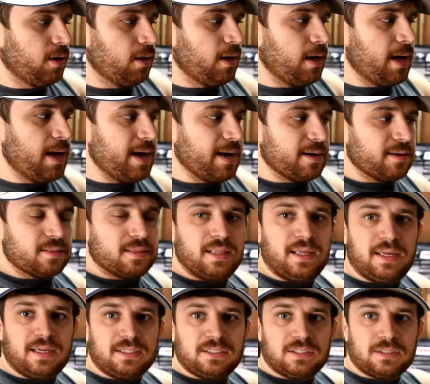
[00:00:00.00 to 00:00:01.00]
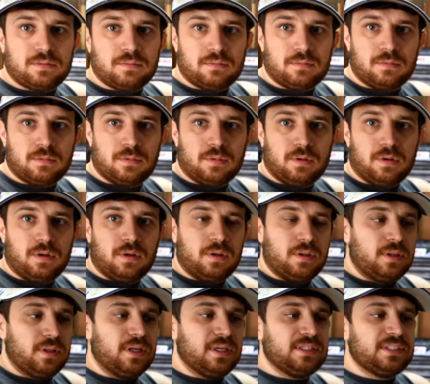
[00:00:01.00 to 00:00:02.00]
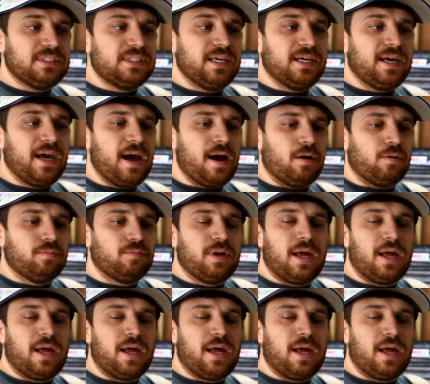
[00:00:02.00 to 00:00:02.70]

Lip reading: like this that stick out.